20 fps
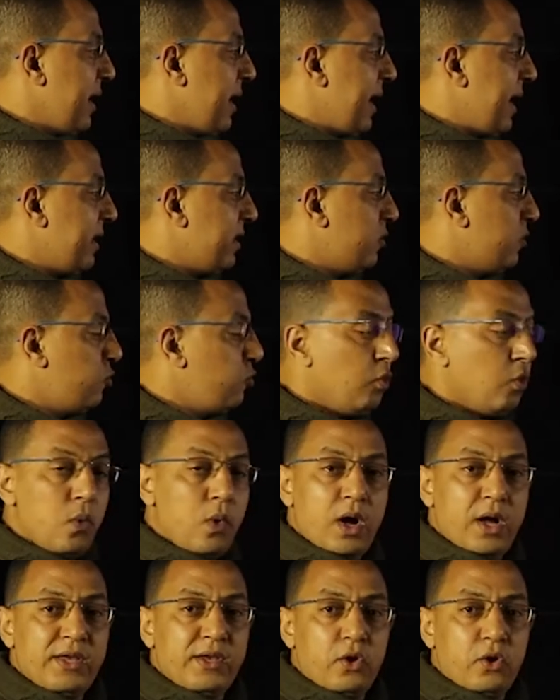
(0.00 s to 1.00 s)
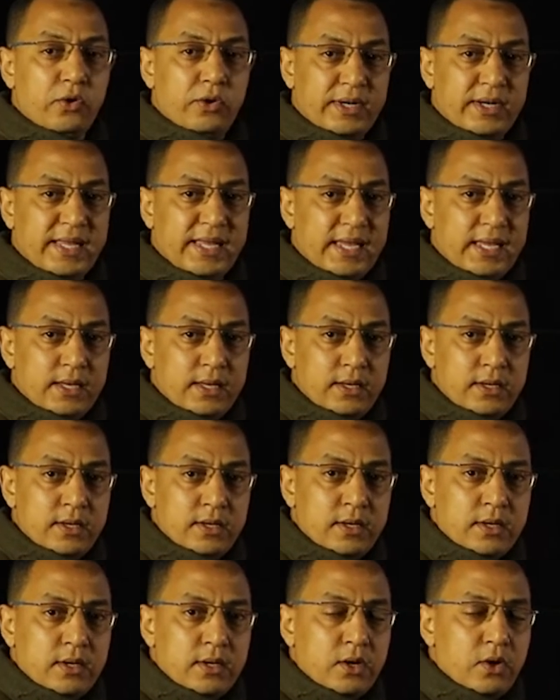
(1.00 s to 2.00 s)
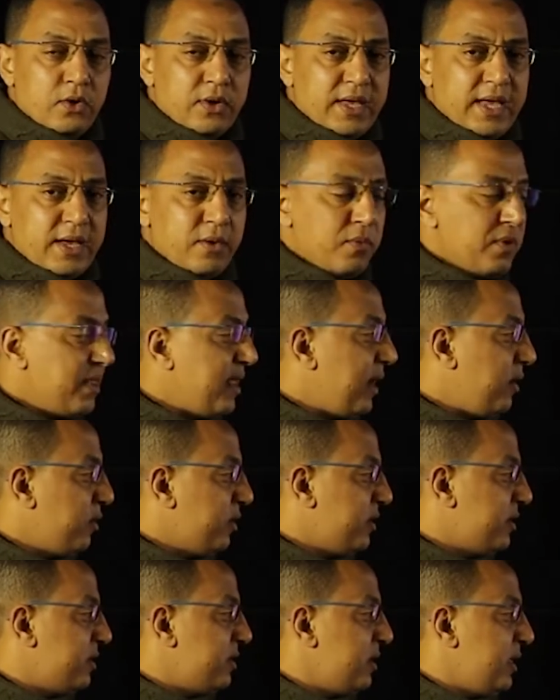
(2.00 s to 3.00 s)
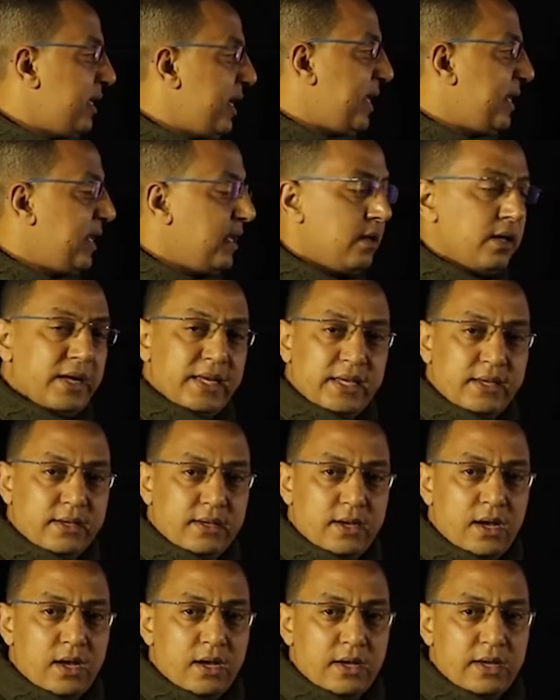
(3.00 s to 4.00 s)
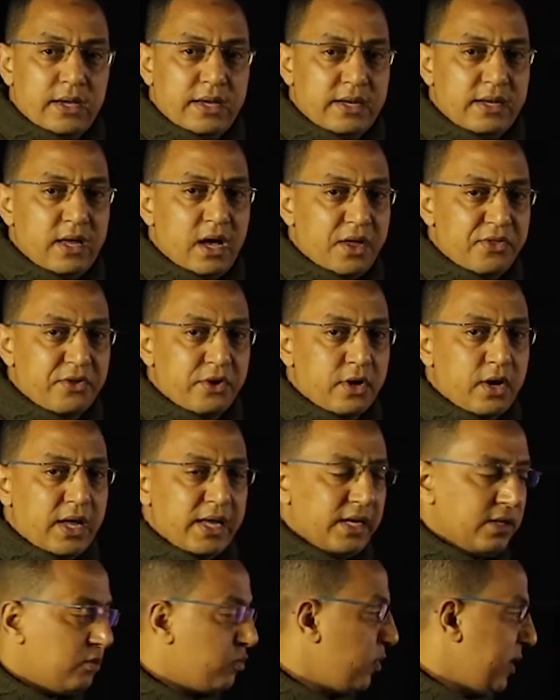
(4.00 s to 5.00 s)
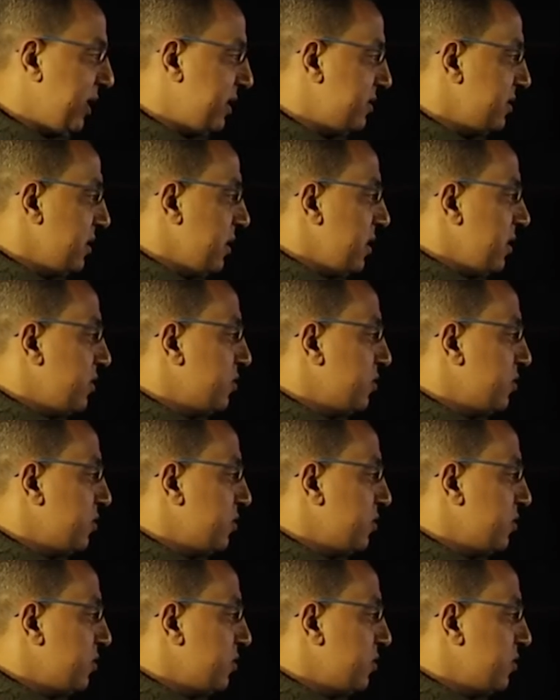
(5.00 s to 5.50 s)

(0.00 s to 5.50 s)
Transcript: and 2y only, okay, without any other like to it.